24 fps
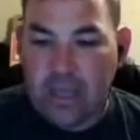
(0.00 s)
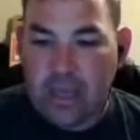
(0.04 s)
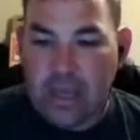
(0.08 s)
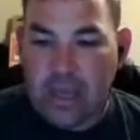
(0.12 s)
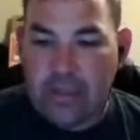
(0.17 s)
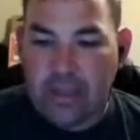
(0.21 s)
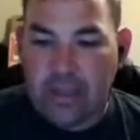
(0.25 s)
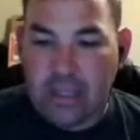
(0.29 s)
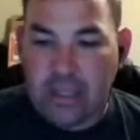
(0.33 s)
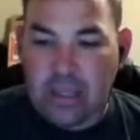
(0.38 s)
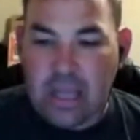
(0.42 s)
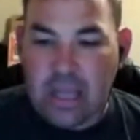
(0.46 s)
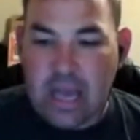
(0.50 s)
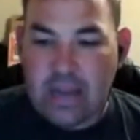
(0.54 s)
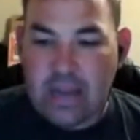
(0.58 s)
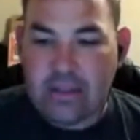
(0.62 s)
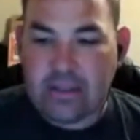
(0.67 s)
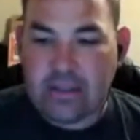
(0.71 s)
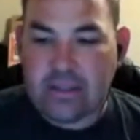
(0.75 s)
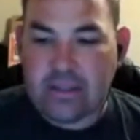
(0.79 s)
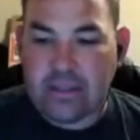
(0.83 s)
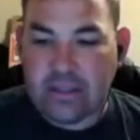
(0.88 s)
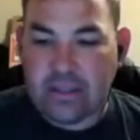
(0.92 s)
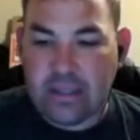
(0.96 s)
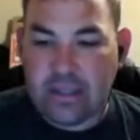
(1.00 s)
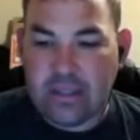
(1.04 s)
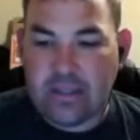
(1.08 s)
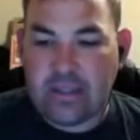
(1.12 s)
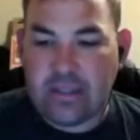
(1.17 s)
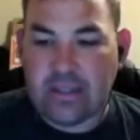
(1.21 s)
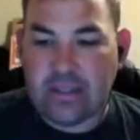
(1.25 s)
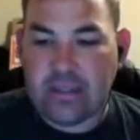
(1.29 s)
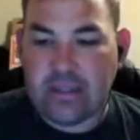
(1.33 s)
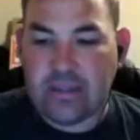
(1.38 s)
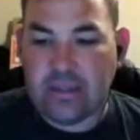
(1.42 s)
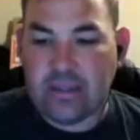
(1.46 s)
I think a lot of this
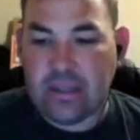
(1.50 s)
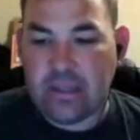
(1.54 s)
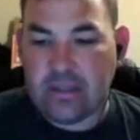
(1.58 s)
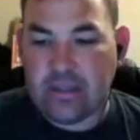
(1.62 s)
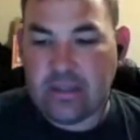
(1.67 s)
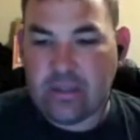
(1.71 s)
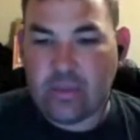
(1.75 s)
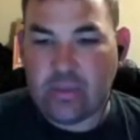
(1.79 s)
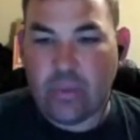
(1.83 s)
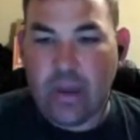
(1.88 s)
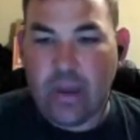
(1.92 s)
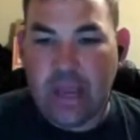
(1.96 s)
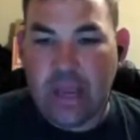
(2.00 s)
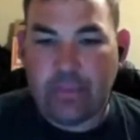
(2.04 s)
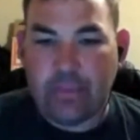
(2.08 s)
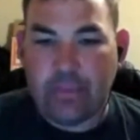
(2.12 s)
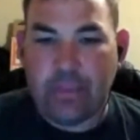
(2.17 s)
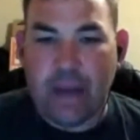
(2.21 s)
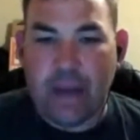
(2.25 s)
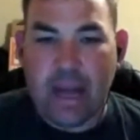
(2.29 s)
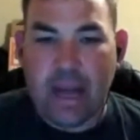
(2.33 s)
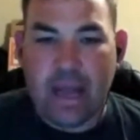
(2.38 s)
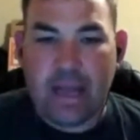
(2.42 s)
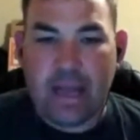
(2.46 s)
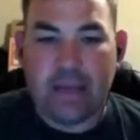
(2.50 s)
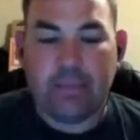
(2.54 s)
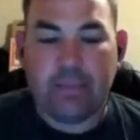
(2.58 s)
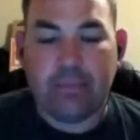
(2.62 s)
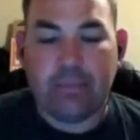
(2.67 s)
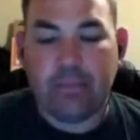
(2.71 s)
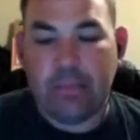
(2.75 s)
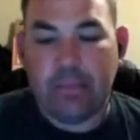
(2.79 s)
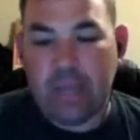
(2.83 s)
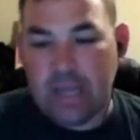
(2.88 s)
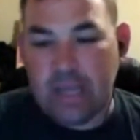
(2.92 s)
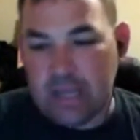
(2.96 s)
list is is swayed by
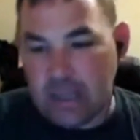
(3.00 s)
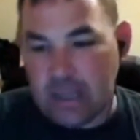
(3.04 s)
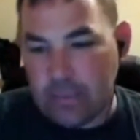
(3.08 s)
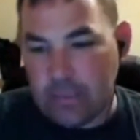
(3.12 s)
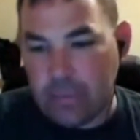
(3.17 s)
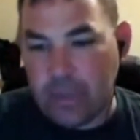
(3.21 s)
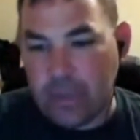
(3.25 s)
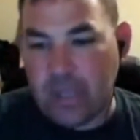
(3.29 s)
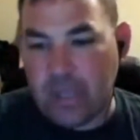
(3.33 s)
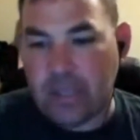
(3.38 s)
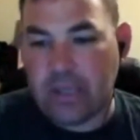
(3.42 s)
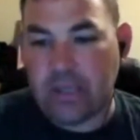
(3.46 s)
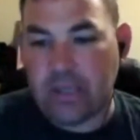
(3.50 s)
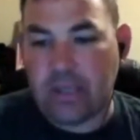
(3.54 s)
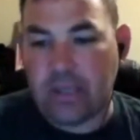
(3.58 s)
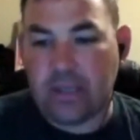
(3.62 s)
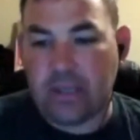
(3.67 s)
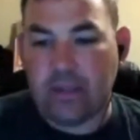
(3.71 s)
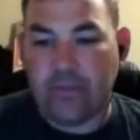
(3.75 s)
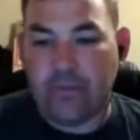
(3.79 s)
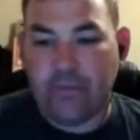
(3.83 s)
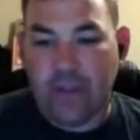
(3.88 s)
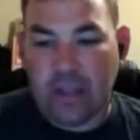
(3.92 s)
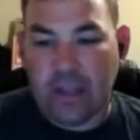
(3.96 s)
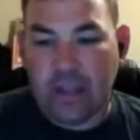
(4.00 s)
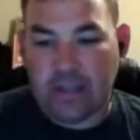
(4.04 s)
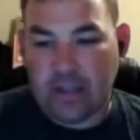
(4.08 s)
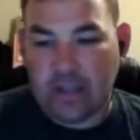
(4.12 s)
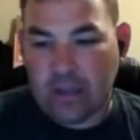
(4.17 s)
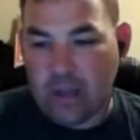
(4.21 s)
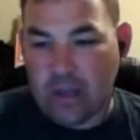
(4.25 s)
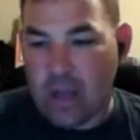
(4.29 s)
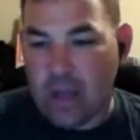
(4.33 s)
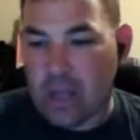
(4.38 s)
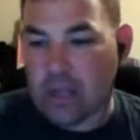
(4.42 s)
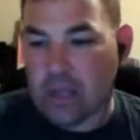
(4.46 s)
media opinion, the fact
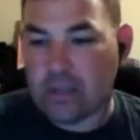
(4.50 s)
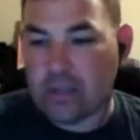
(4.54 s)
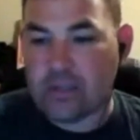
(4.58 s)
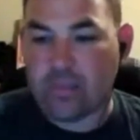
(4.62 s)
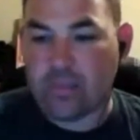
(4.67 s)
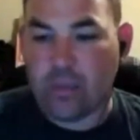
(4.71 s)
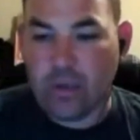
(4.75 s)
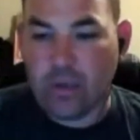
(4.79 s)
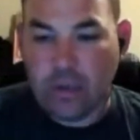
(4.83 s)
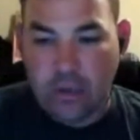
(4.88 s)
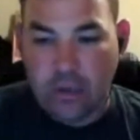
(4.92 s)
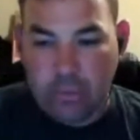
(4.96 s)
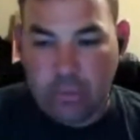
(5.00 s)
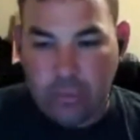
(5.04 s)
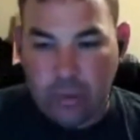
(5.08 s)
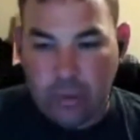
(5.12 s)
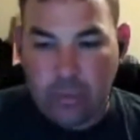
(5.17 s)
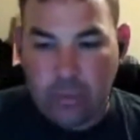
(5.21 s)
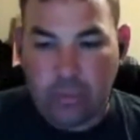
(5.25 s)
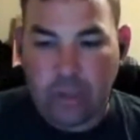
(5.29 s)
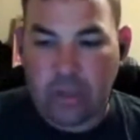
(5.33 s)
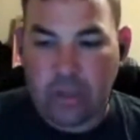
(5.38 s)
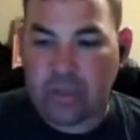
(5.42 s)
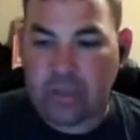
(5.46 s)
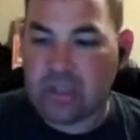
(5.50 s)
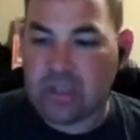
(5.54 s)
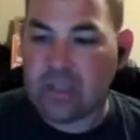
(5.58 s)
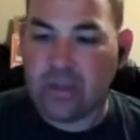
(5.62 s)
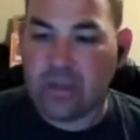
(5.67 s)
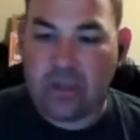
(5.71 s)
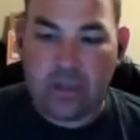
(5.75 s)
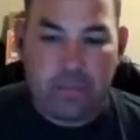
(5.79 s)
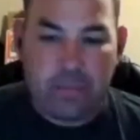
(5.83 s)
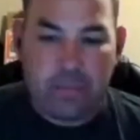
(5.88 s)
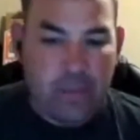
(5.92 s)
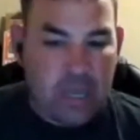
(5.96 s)
that Collinsworth and Boomer are
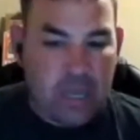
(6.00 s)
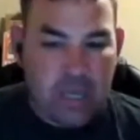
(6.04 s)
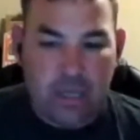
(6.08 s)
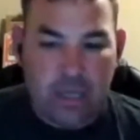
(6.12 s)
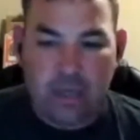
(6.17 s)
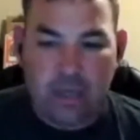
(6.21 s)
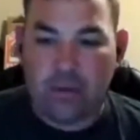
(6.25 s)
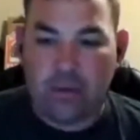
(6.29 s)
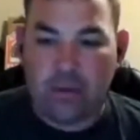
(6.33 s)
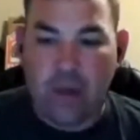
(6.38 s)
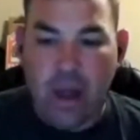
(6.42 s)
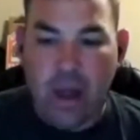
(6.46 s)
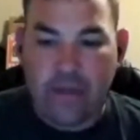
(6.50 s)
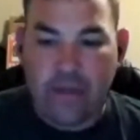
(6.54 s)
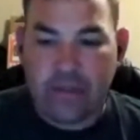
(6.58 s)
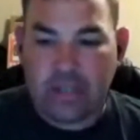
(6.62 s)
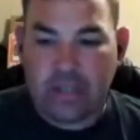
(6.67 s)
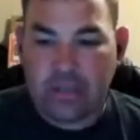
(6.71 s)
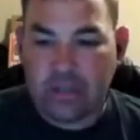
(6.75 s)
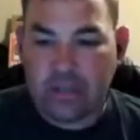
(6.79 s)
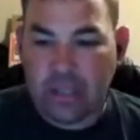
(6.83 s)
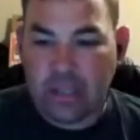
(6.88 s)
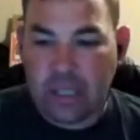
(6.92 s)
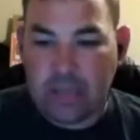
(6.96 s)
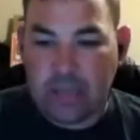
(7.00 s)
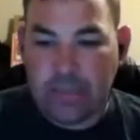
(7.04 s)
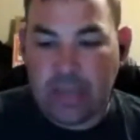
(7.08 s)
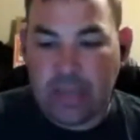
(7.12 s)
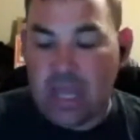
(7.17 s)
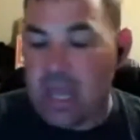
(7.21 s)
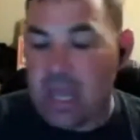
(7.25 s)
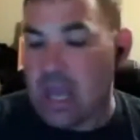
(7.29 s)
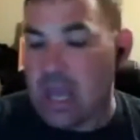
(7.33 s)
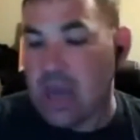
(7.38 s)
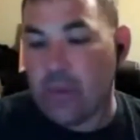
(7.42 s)
still in the media. They're obviously going to be.